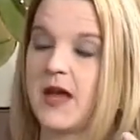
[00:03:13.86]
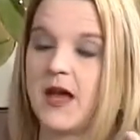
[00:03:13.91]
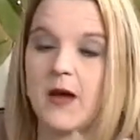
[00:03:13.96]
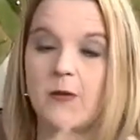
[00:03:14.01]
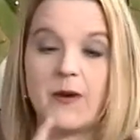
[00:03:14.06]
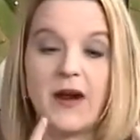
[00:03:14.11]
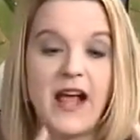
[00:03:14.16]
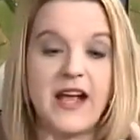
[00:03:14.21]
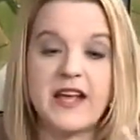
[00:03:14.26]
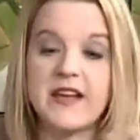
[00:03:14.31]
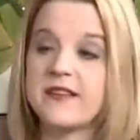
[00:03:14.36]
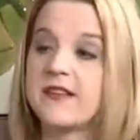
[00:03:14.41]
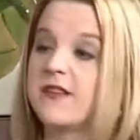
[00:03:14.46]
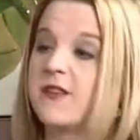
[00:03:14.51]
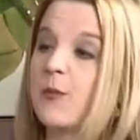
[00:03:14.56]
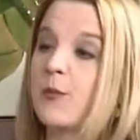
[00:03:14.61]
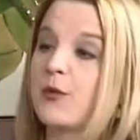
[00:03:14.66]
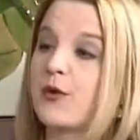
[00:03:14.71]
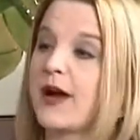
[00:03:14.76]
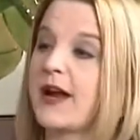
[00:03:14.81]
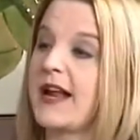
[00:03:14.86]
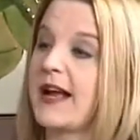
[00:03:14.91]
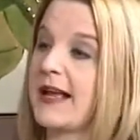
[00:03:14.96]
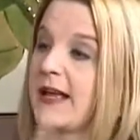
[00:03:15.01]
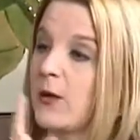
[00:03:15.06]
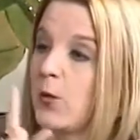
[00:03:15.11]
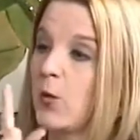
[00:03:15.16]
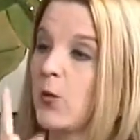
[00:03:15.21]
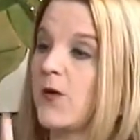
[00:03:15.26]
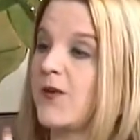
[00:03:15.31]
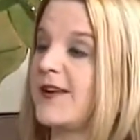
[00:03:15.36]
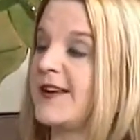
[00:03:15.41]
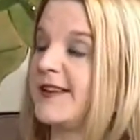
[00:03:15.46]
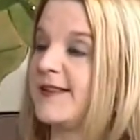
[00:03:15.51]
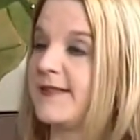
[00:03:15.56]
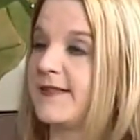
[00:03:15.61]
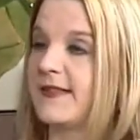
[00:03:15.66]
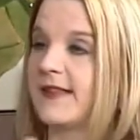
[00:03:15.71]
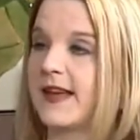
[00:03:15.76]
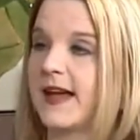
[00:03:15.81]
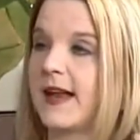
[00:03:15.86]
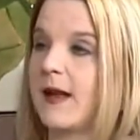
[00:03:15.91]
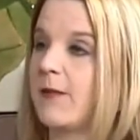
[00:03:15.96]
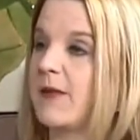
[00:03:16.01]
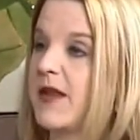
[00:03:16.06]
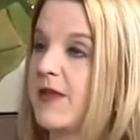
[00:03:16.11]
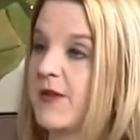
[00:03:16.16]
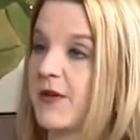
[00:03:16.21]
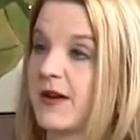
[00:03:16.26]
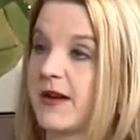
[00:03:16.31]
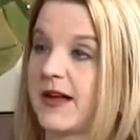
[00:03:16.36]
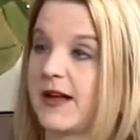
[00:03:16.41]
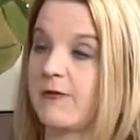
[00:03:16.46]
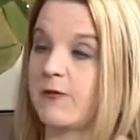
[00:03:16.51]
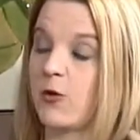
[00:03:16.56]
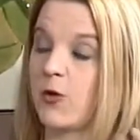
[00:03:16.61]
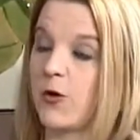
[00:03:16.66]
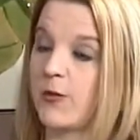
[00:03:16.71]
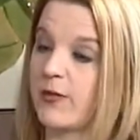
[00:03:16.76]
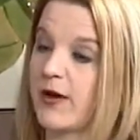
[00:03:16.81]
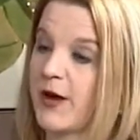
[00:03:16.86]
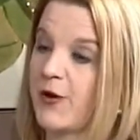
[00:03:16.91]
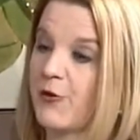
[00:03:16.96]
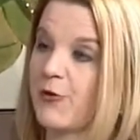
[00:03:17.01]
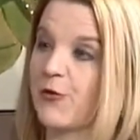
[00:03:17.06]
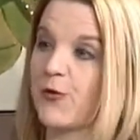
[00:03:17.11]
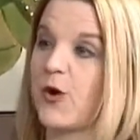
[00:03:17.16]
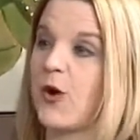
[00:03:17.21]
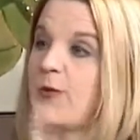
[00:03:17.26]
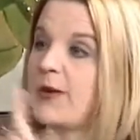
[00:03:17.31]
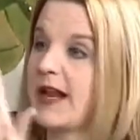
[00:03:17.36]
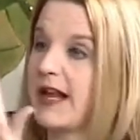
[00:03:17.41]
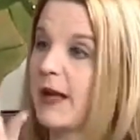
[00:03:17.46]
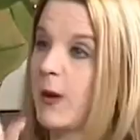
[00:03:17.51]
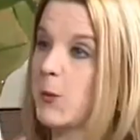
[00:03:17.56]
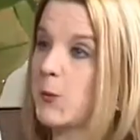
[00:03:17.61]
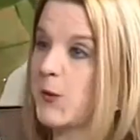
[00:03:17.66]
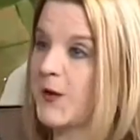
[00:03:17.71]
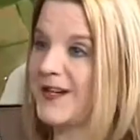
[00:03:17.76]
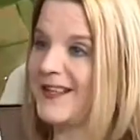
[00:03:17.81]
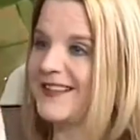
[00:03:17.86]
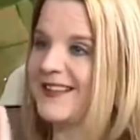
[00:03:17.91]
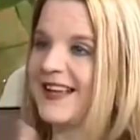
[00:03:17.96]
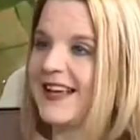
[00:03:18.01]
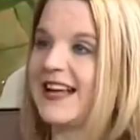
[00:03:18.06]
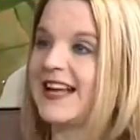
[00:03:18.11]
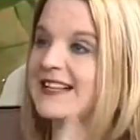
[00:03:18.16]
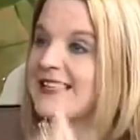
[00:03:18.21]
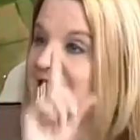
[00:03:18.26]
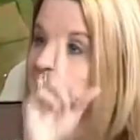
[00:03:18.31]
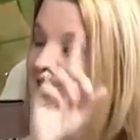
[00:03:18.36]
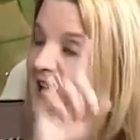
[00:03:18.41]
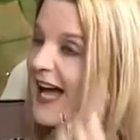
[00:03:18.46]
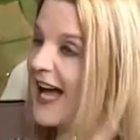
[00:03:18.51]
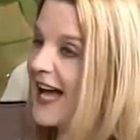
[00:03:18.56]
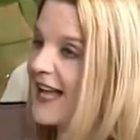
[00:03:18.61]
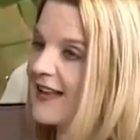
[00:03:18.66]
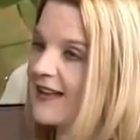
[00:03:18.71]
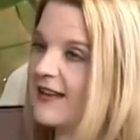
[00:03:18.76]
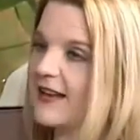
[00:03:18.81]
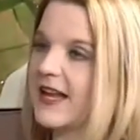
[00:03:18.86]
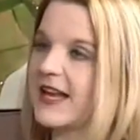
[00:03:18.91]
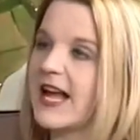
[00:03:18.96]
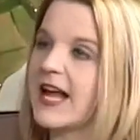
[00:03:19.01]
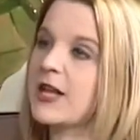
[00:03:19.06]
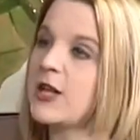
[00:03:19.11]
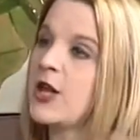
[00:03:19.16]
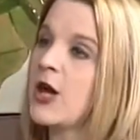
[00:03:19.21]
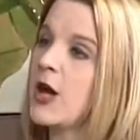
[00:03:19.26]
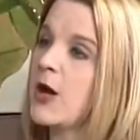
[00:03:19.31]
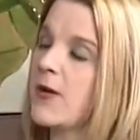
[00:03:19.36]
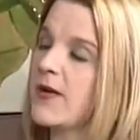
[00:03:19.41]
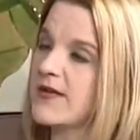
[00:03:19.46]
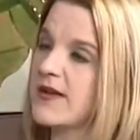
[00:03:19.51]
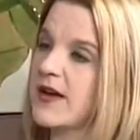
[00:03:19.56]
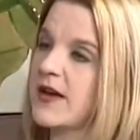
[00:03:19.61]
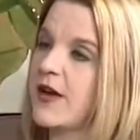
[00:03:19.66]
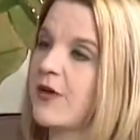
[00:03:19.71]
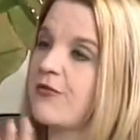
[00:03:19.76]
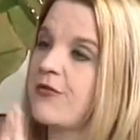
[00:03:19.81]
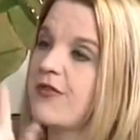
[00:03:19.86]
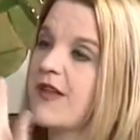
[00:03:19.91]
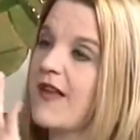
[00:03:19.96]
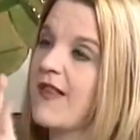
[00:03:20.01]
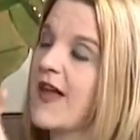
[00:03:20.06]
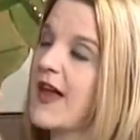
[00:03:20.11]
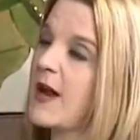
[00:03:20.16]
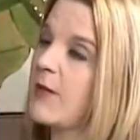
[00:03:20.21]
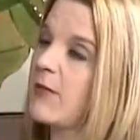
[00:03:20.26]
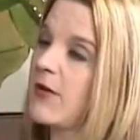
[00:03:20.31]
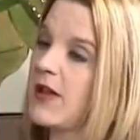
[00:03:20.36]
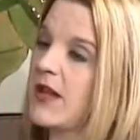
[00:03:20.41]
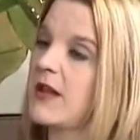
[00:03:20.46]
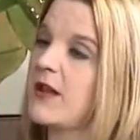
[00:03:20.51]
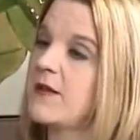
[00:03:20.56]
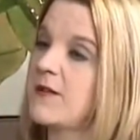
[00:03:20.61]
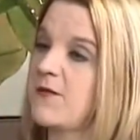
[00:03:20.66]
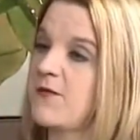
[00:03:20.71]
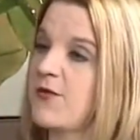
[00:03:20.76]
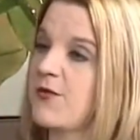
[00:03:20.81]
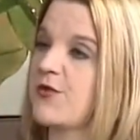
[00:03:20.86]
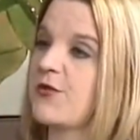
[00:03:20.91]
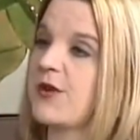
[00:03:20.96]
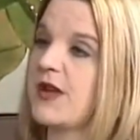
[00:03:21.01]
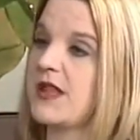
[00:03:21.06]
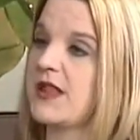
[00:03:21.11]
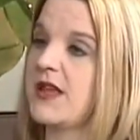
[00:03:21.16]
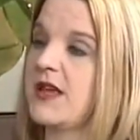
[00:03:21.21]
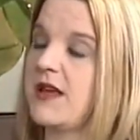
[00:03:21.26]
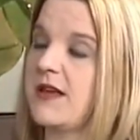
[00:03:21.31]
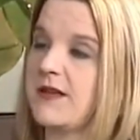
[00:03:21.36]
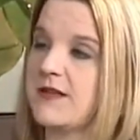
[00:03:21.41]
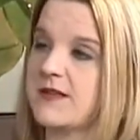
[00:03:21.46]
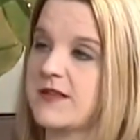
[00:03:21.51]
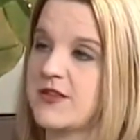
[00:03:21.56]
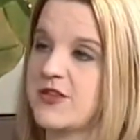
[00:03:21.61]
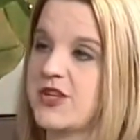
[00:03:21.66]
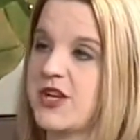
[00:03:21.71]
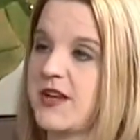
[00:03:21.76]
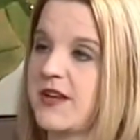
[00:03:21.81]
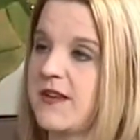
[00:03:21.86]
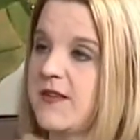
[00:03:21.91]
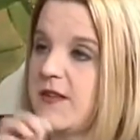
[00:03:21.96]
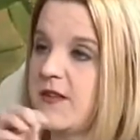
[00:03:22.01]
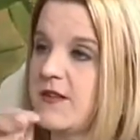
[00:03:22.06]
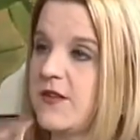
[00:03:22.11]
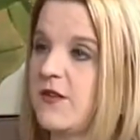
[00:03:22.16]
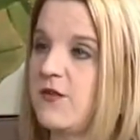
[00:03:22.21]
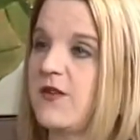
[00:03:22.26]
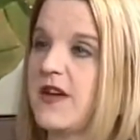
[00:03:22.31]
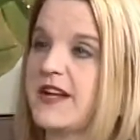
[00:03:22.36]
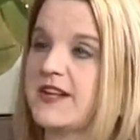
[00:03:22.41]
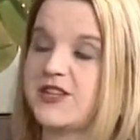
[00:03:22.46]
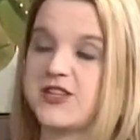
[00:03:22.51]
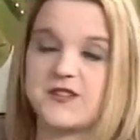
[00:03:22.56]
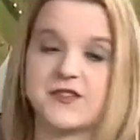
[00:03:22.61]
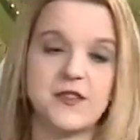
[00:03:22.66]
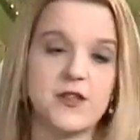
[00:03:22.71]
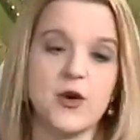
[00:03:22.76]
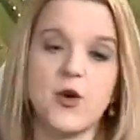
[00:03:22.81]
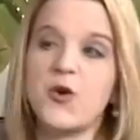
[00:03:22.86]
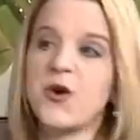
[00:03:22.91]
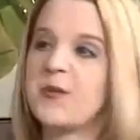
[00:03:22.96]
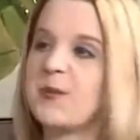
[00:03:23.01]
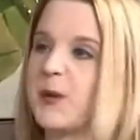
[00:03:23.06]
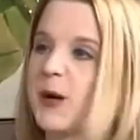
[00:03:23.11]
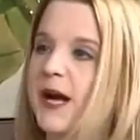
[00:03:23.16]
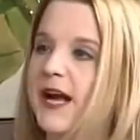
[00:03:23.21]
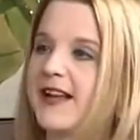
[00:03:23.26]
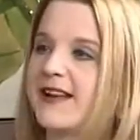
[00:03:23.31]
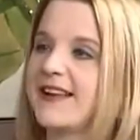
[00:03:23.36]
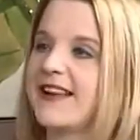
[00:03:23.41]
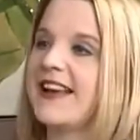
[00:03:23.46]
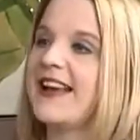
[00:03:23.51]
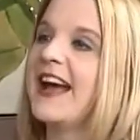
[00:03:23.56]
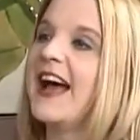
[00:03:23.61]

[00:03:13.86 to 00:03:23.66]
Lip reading: And when I get to the bread, I get one. And I'm either going to have cornbread or the roll, but I get one. And I decide. And I know as I go through that line, I'm only looking for 3 things: the chicken, the 2 veggies, and the cornbread.